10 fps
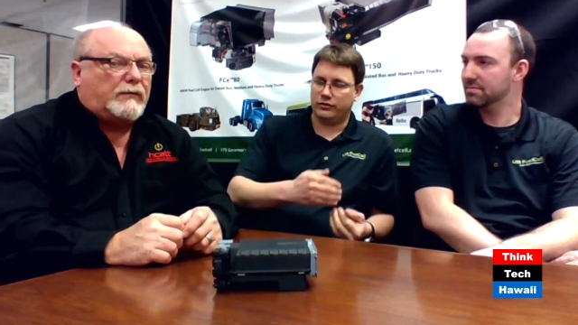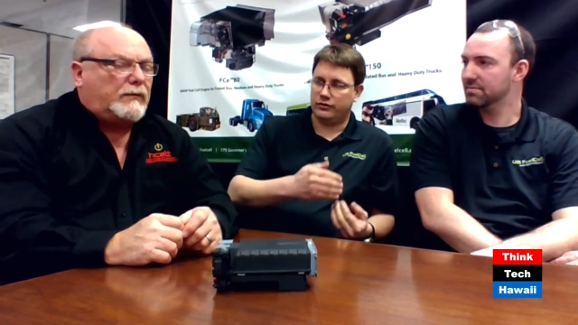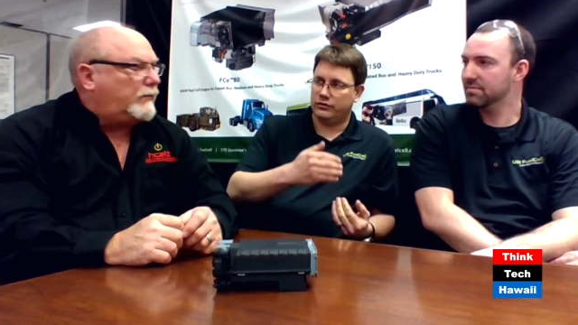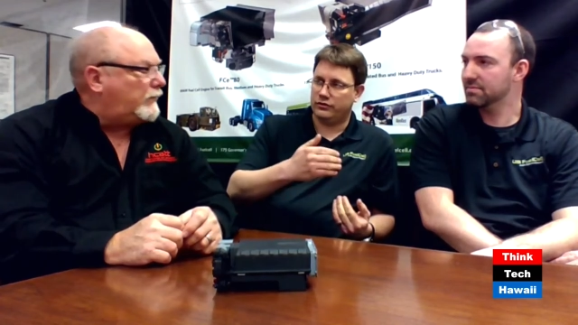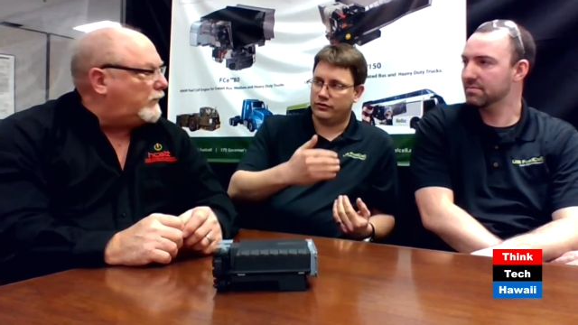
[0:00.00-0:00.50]

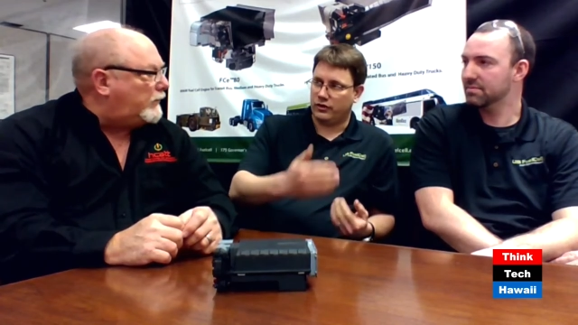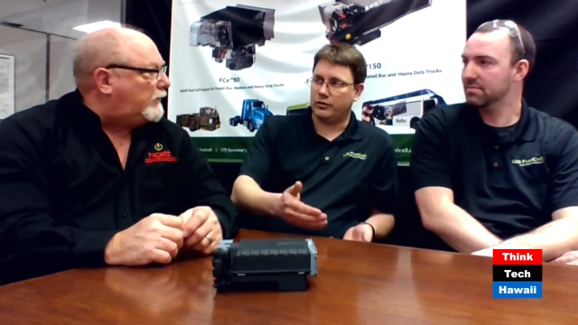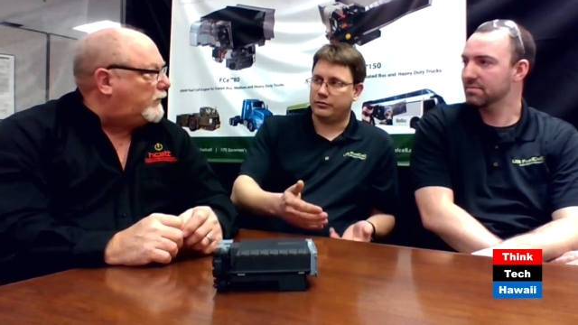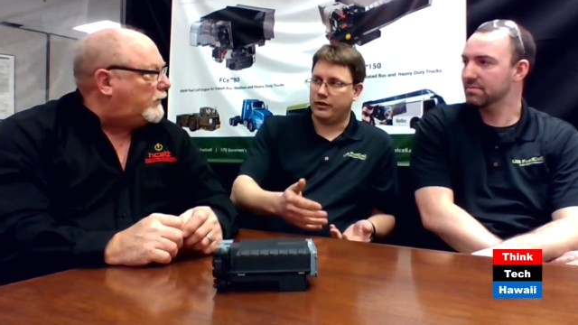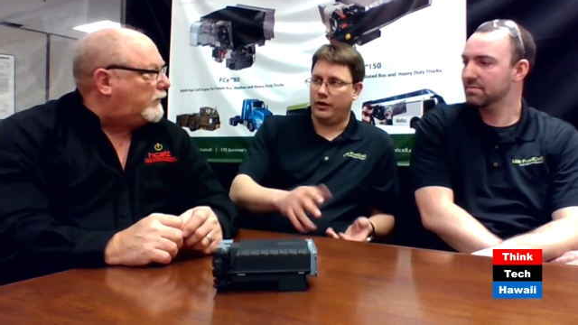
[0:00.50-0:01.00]
Speaker 1: startup
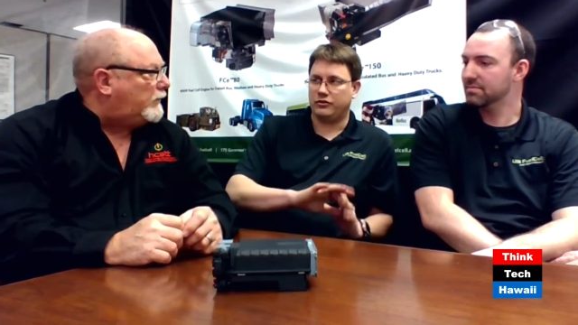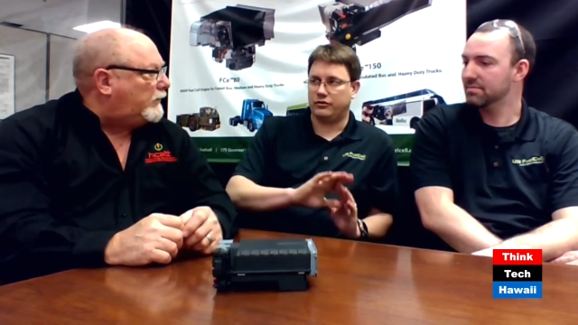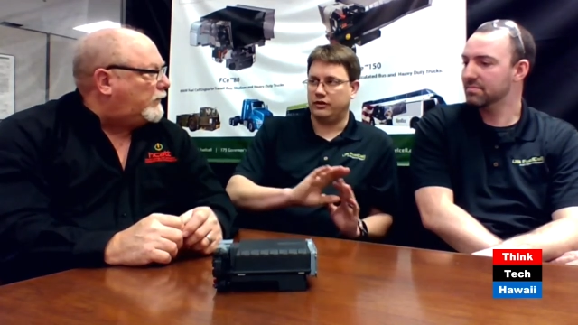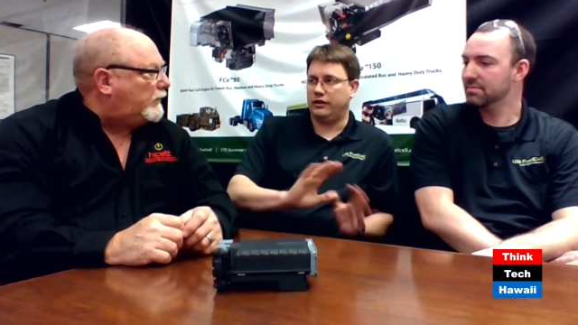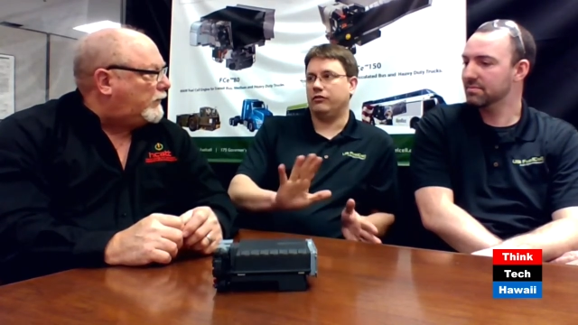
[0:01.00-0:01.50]
time, just
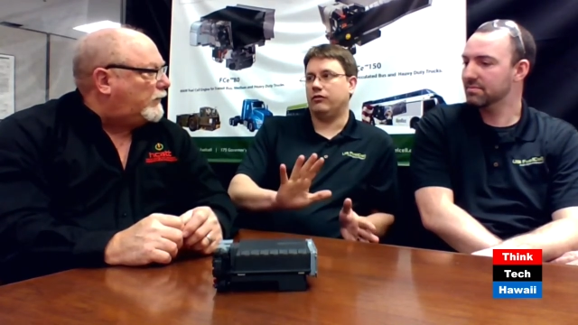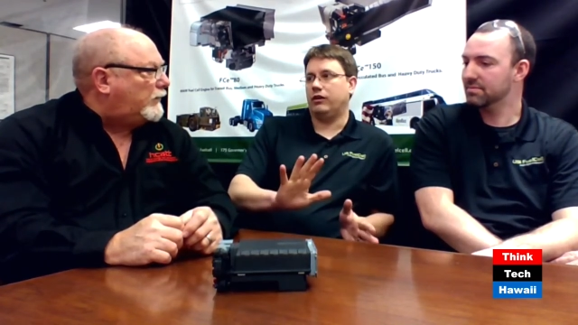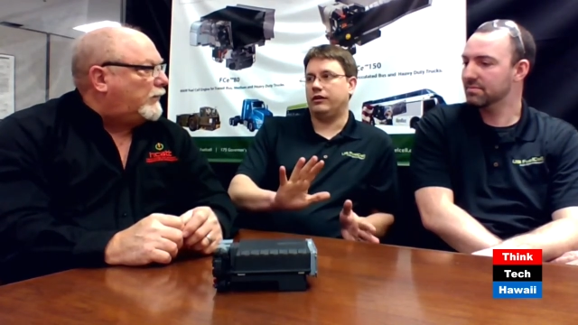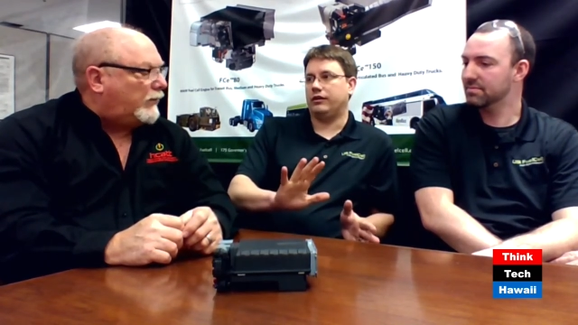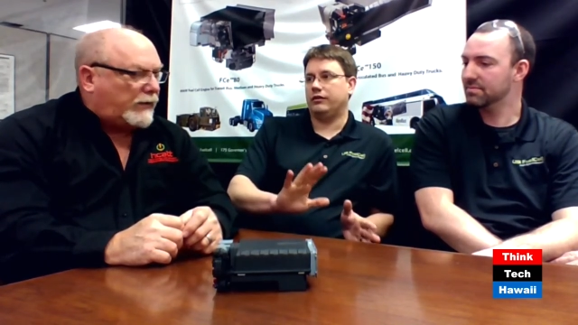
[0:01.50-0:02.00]
leave it running.
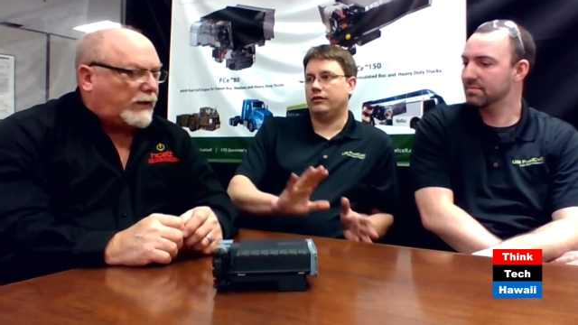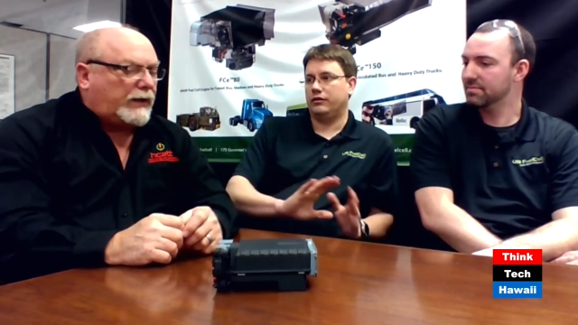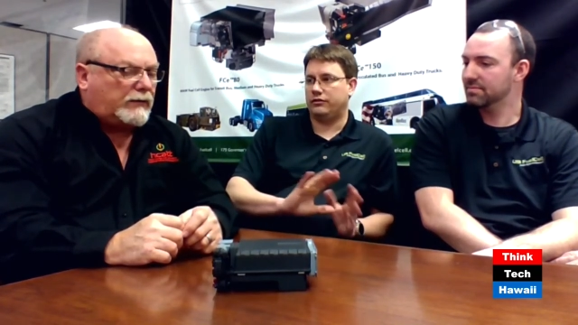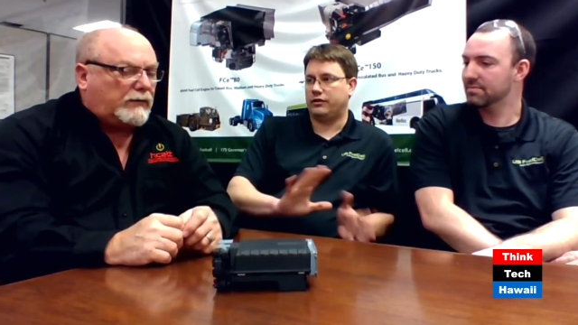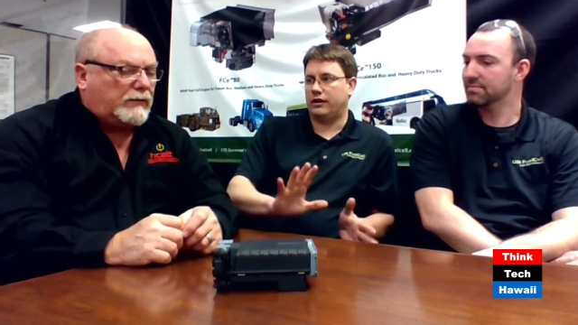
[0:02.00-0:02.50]
Right.
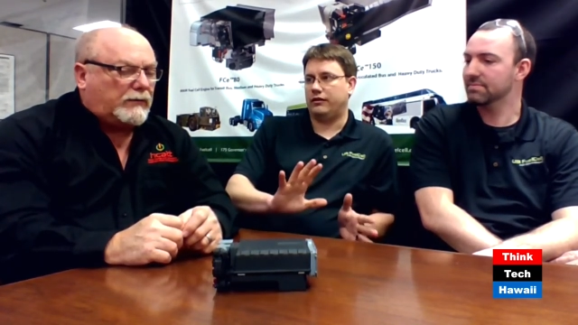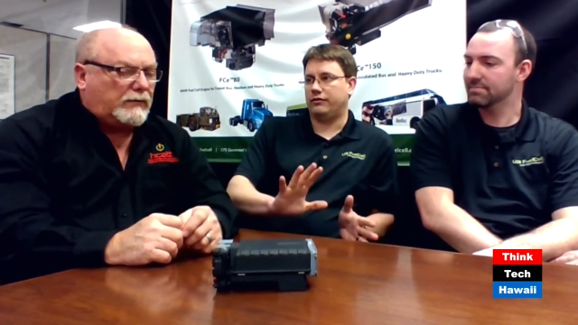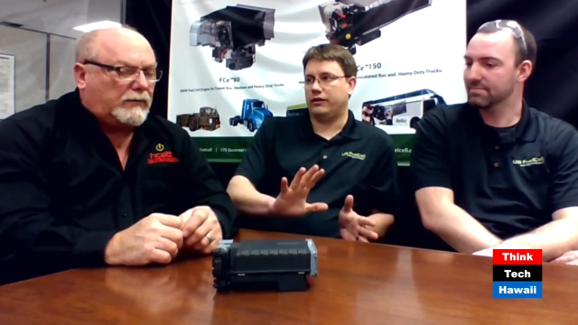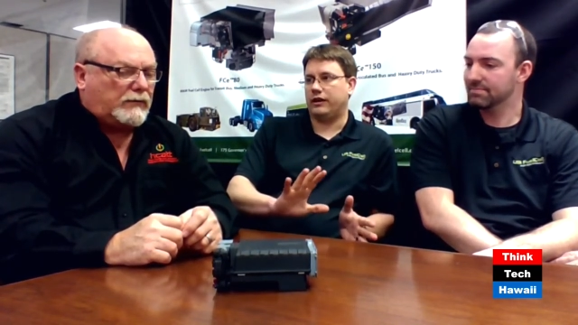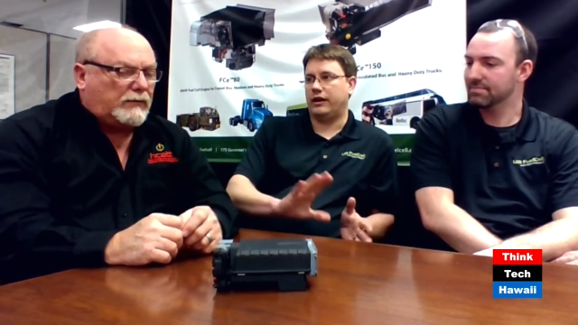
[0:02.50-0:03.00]
Set it,
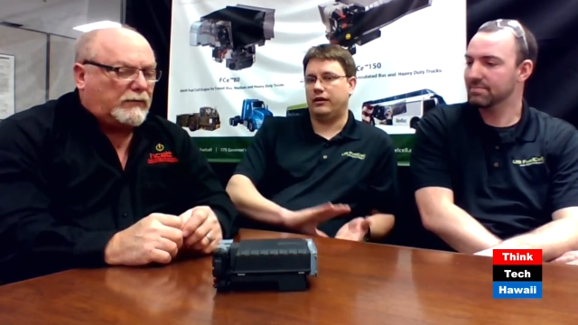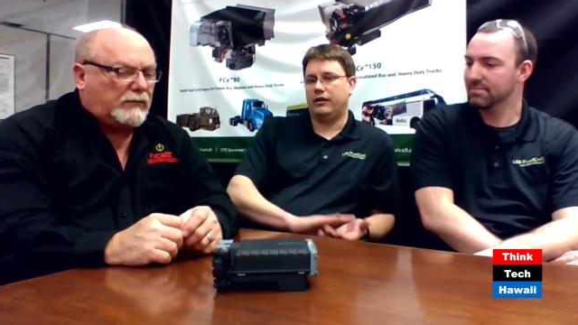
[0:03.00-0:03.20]
forget it.